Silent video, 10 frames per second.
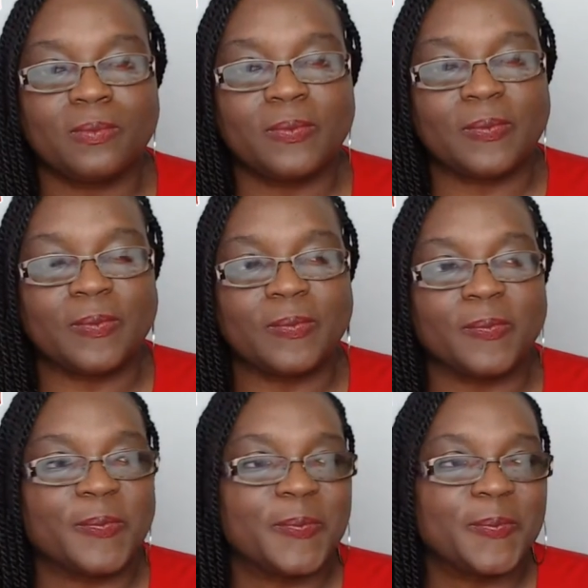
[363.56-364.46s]

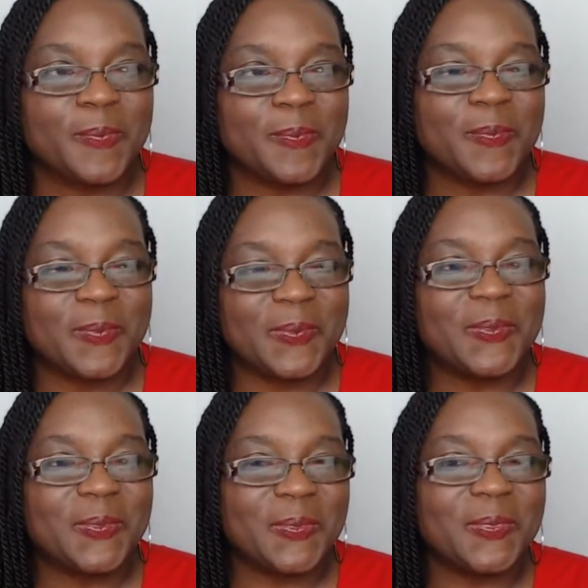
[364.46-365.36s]

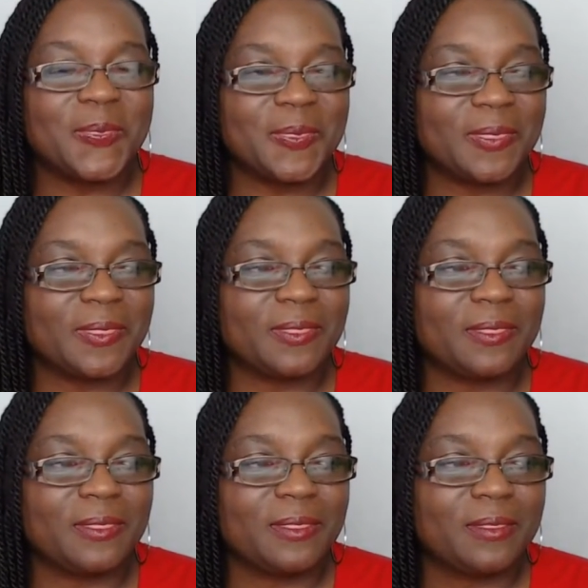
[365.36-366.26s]

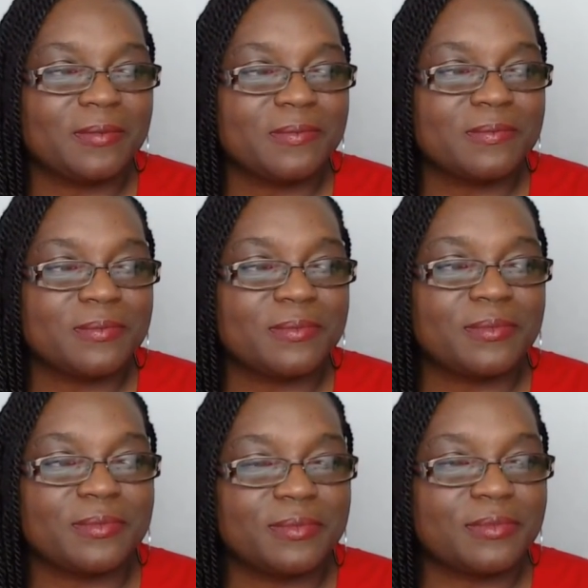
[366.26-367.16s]

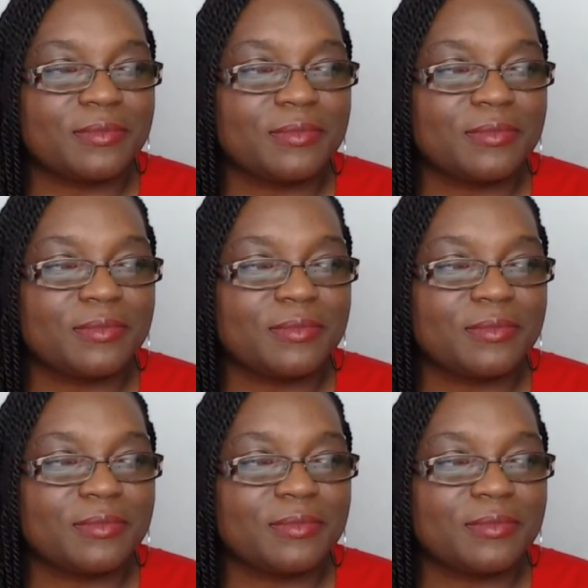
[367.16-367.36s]
The person shown says nothing.